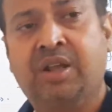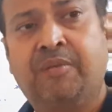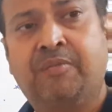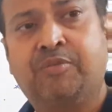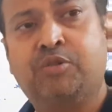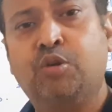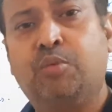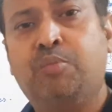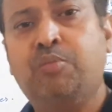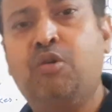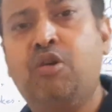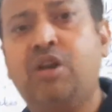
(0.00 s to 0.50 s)

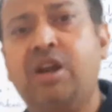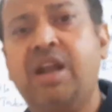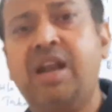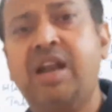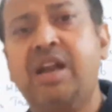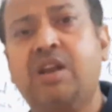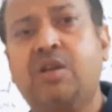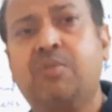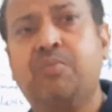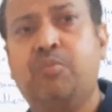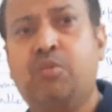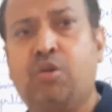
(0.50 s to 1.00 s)
So
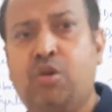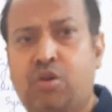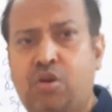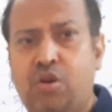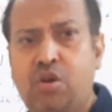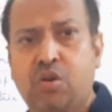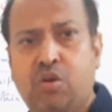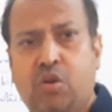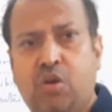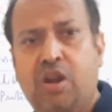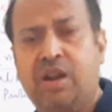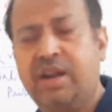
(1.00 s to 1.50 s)

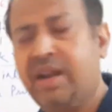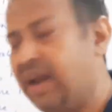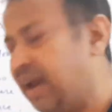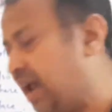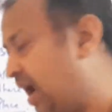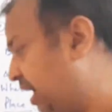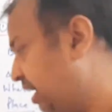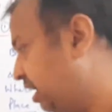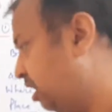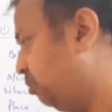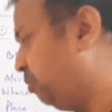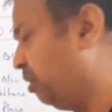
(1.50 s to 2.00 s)
monoclonal
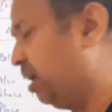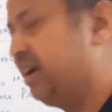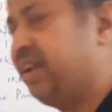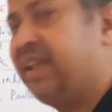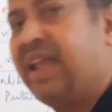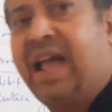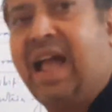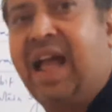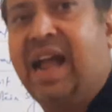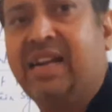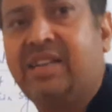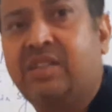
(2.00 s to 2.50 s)
antibody
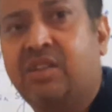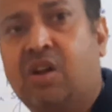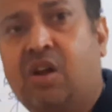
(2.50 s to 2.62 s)
acts